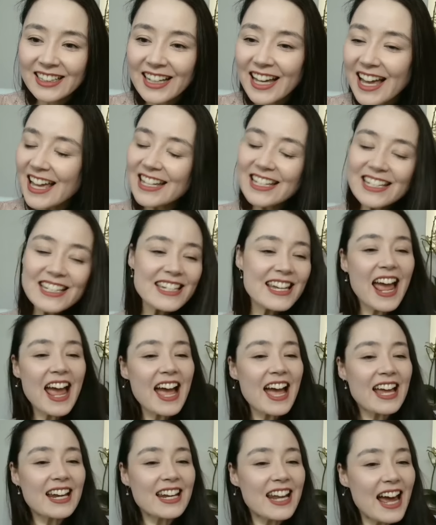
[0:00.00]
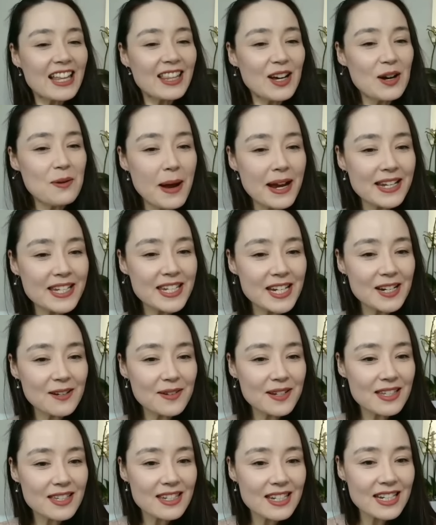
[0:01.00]
Nan, hello, my
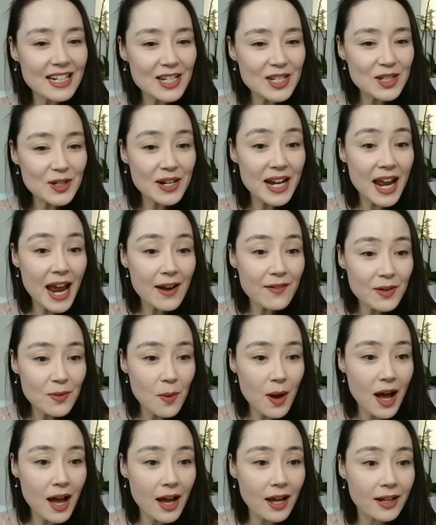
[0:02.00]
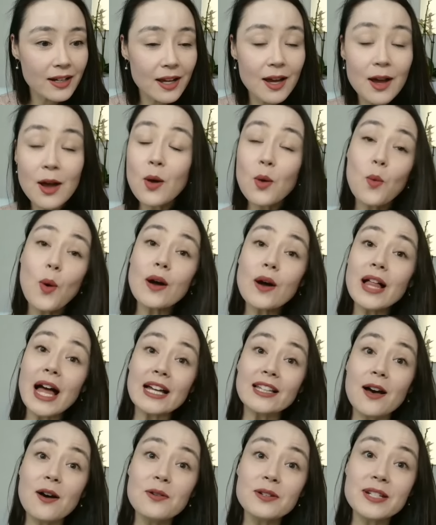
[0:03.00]
dearest teacher and everyone. Well,
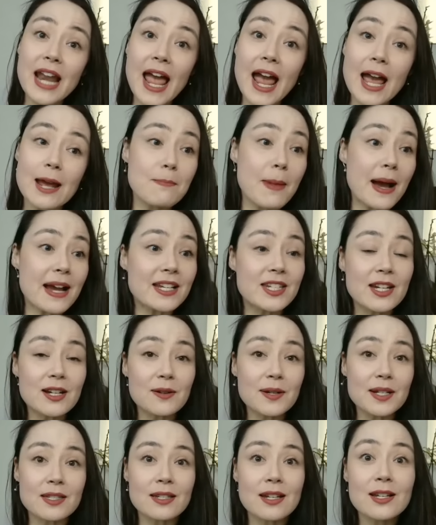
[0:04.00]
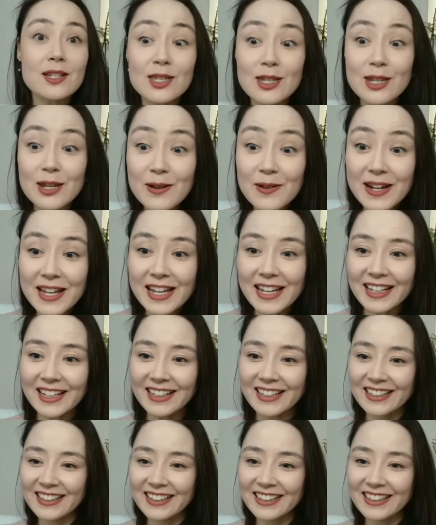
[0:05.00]
hello, Nan, my dearest student.